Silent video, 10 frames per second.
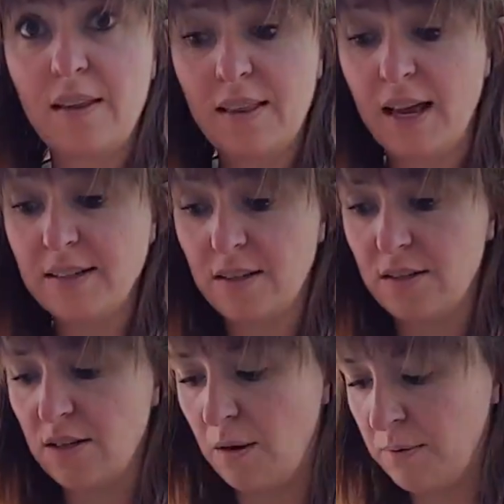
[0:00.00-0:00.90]
That is on the
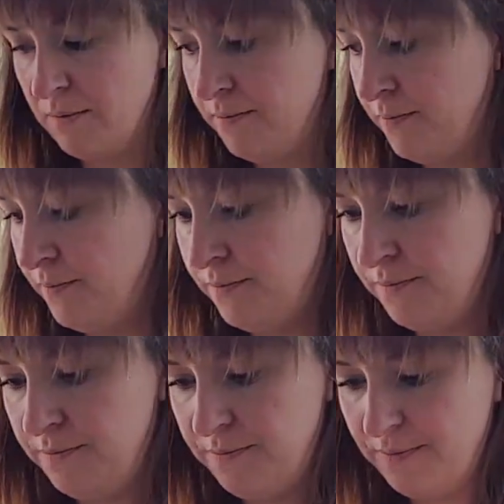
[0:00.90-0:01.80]
top.
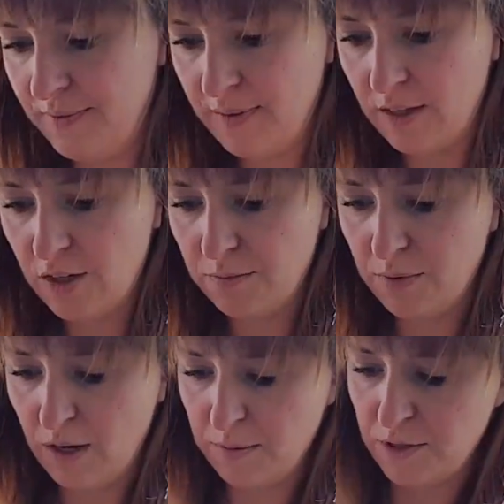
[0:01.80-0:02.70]

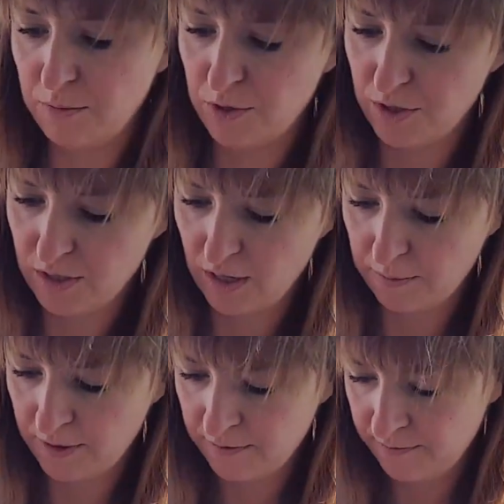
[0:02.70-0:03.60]
Probably put too much on the top.
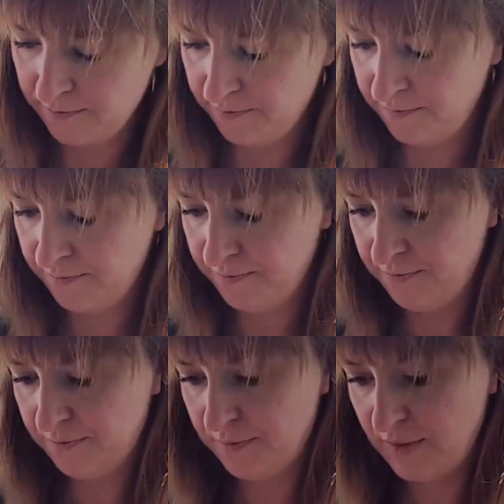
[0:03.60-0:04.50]

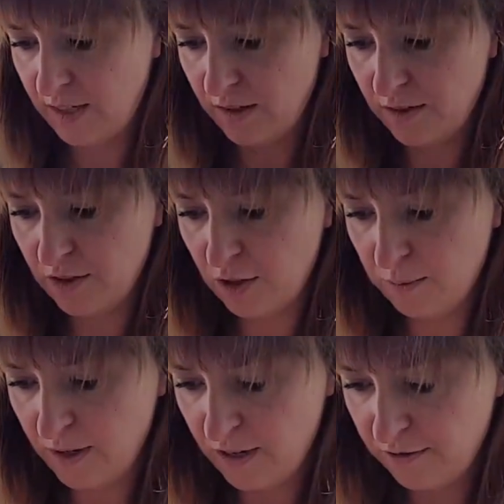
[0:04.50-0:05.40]
Take a little
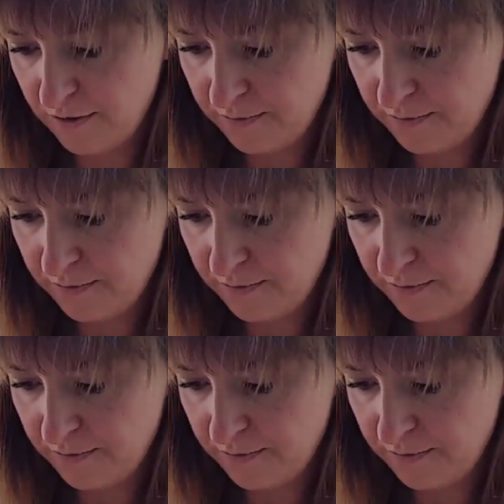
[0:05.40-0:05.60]
scoop off.